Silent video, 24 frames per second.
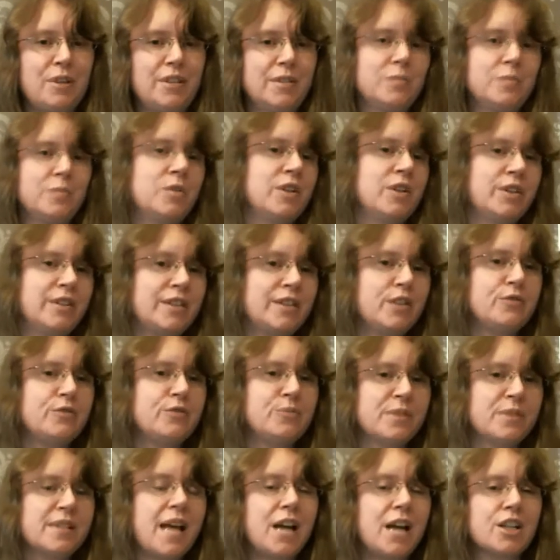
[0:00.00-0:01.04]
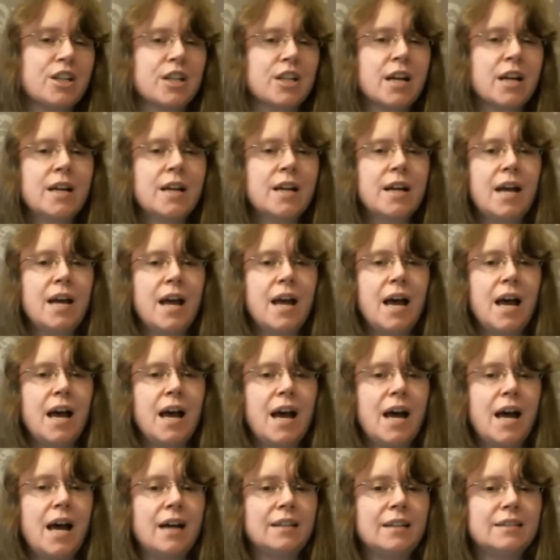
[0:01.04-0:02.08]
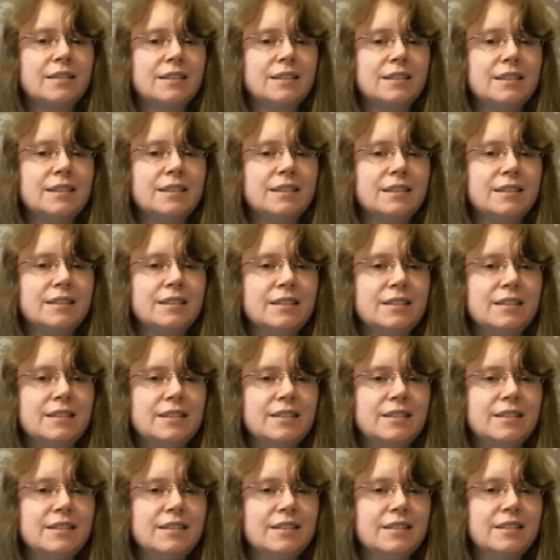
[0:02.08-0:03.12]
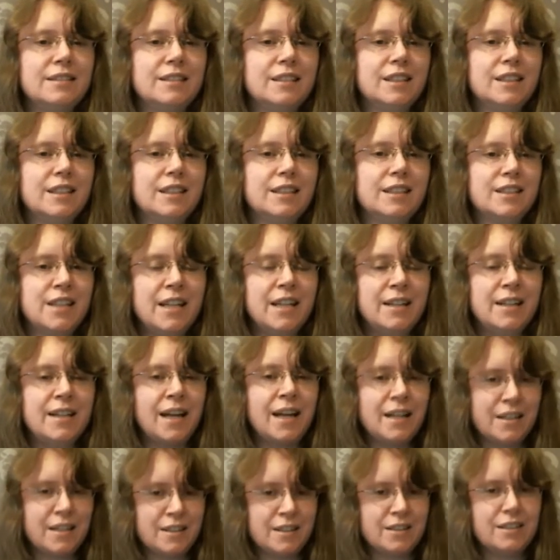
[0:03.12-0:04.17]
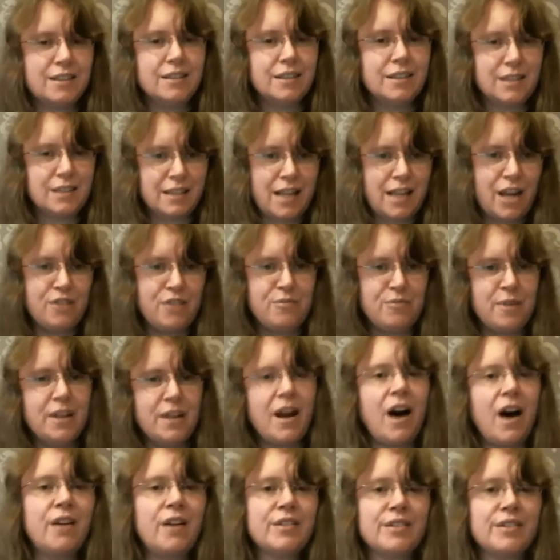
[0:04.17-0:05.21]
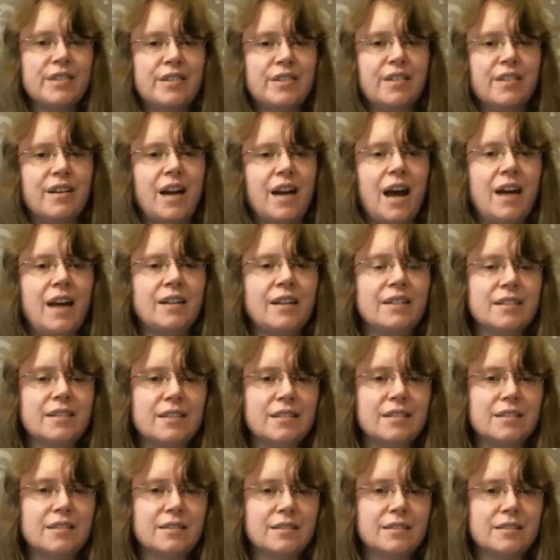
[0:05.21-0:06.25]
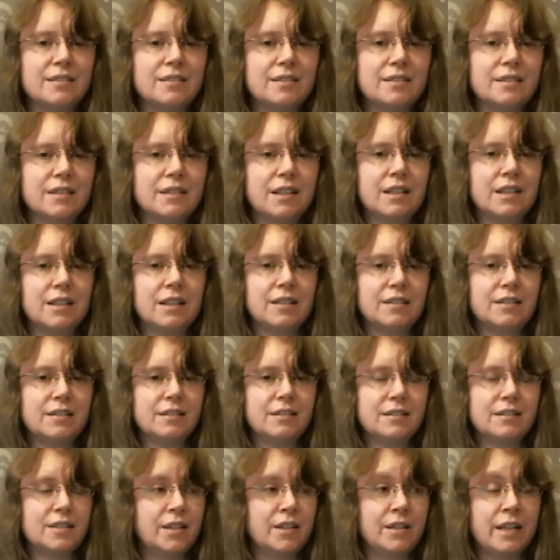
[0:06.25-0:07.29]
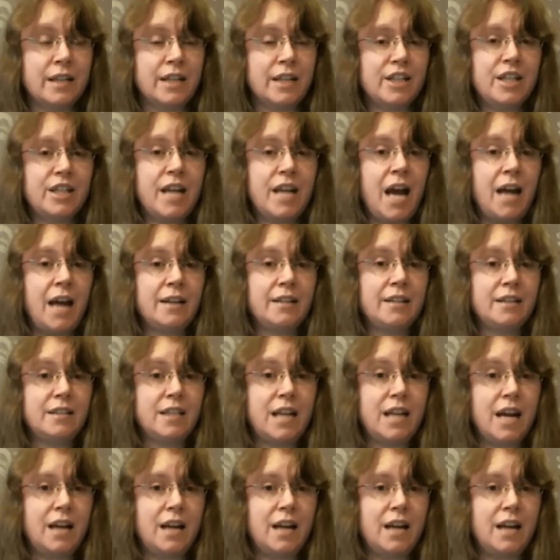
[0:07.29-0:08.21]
because I'm doing Stitch from Stash. And she then gave me an answer, and suddenly she had,